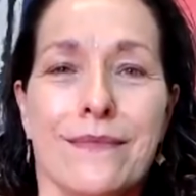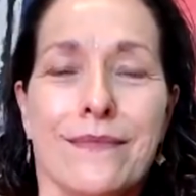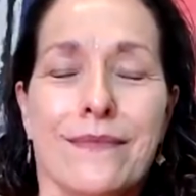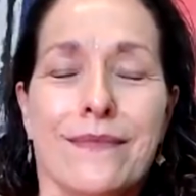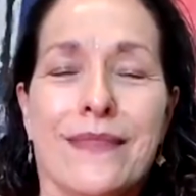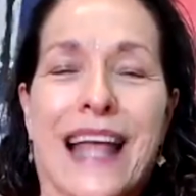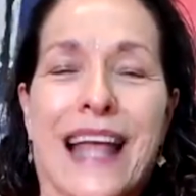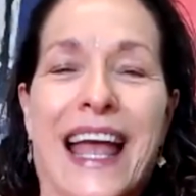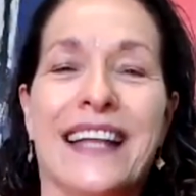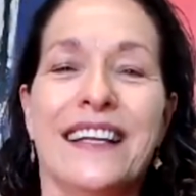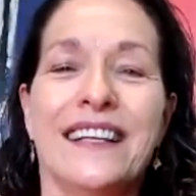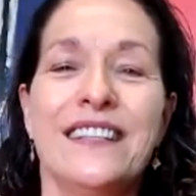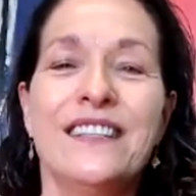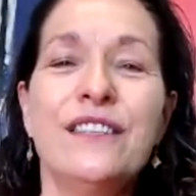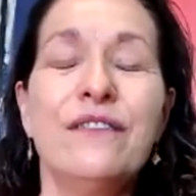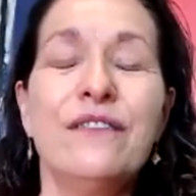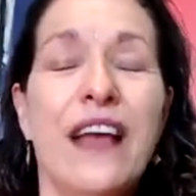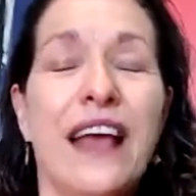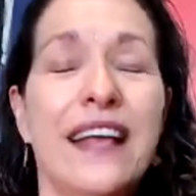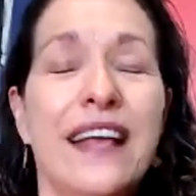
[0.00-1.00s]
And as
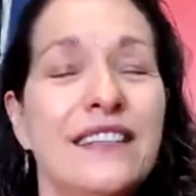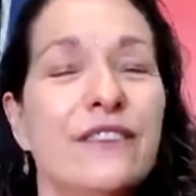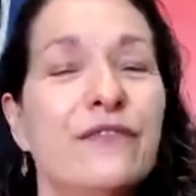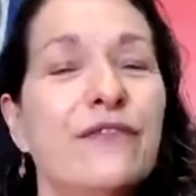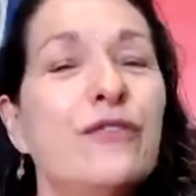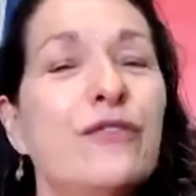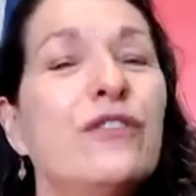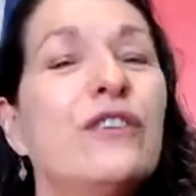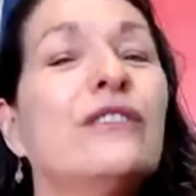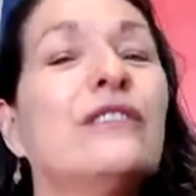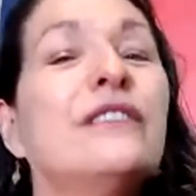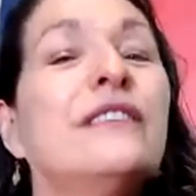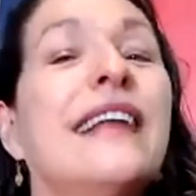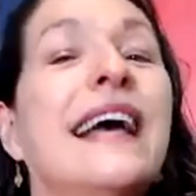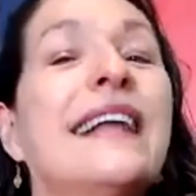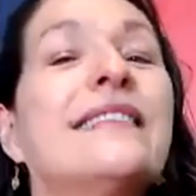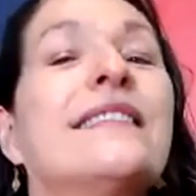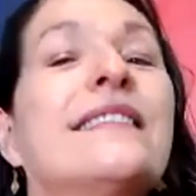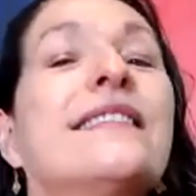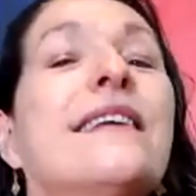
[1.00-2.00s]
if you could
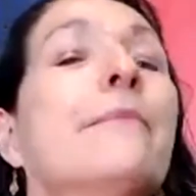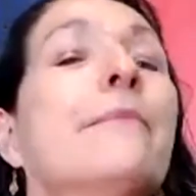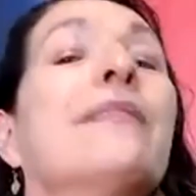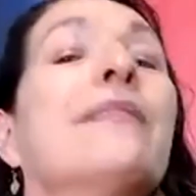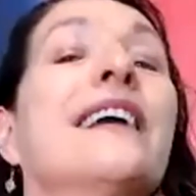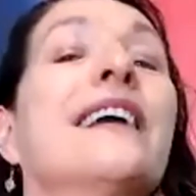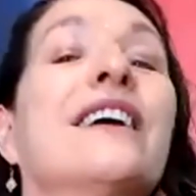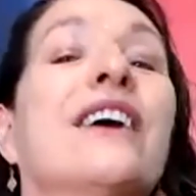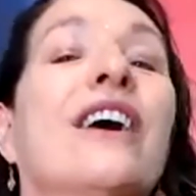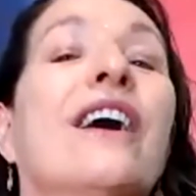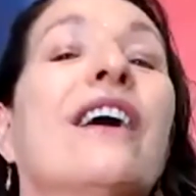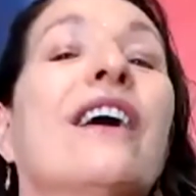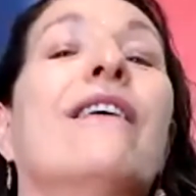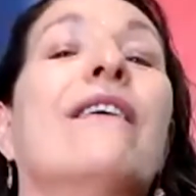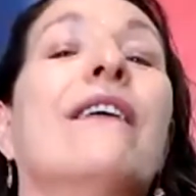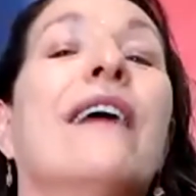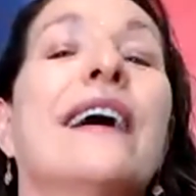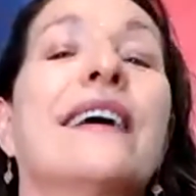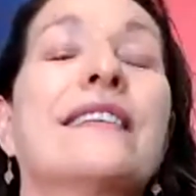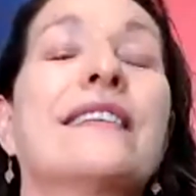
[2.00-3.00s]
let something go,
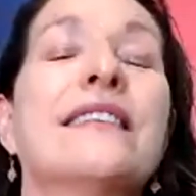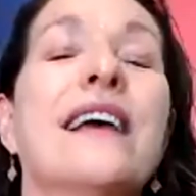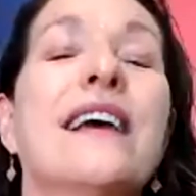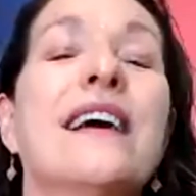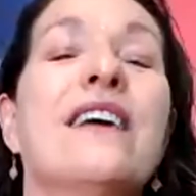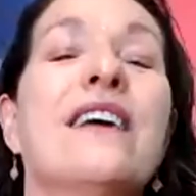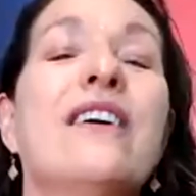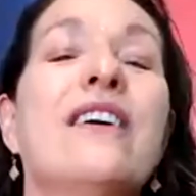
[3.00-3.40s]
exhale.